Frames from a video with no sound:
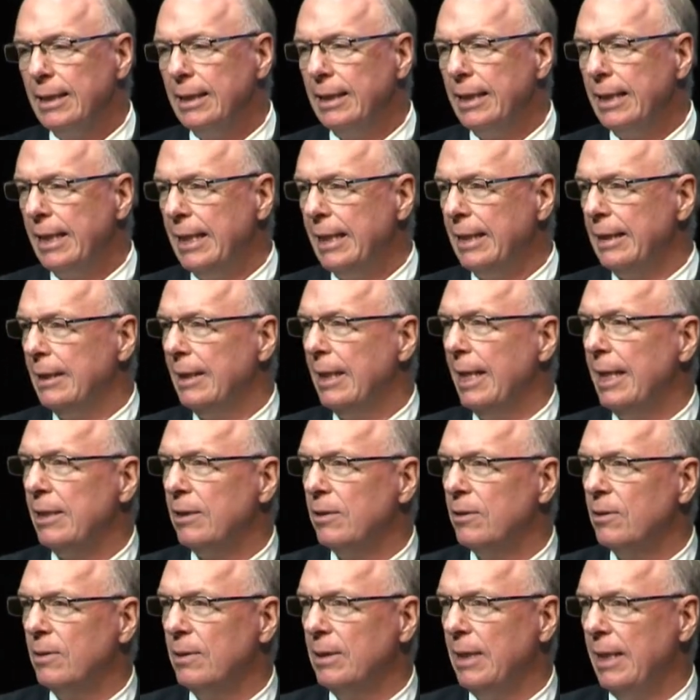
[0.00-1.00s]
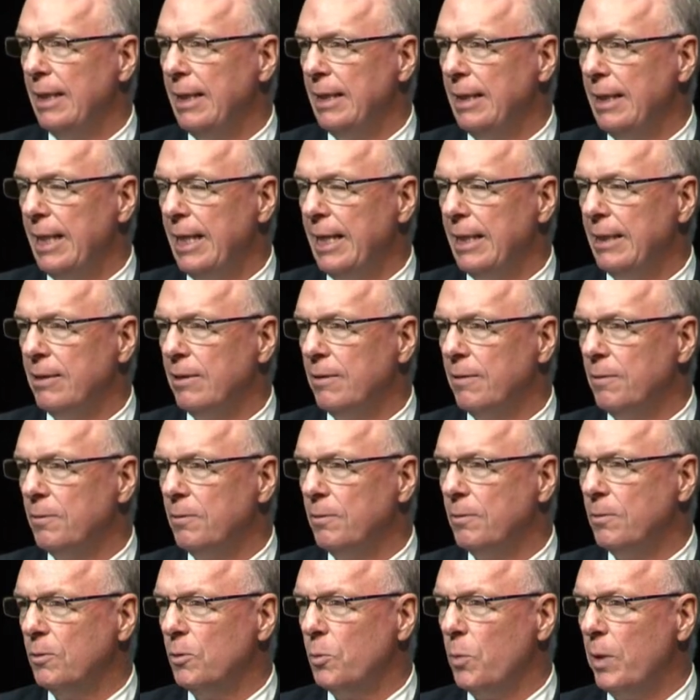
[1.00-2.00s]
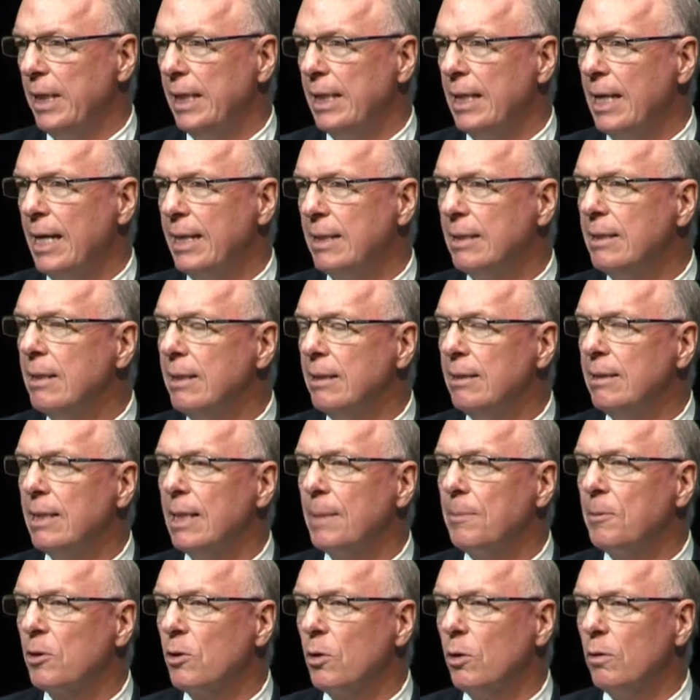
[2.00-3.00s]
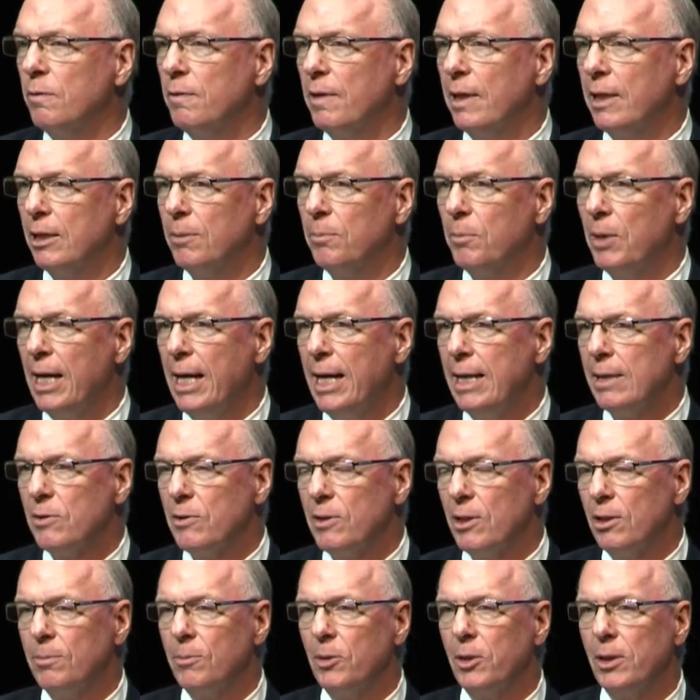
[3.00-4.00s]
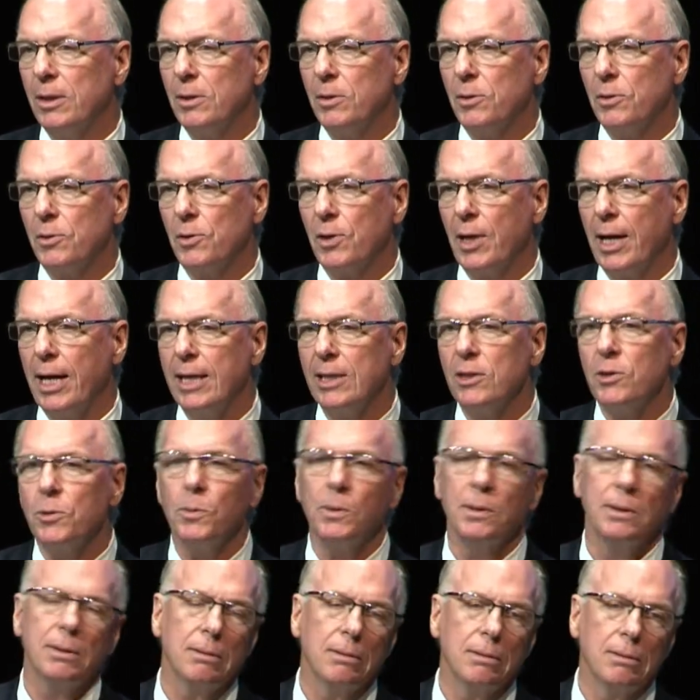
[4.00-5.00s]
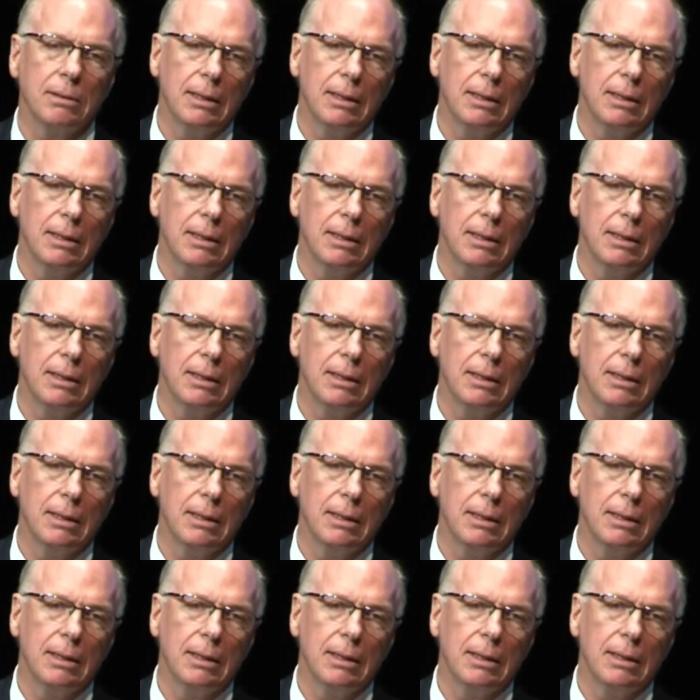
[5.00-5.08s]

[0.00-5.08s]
In the end of 2019, a number of coal-fired plants in Alberta, Saskatchewan,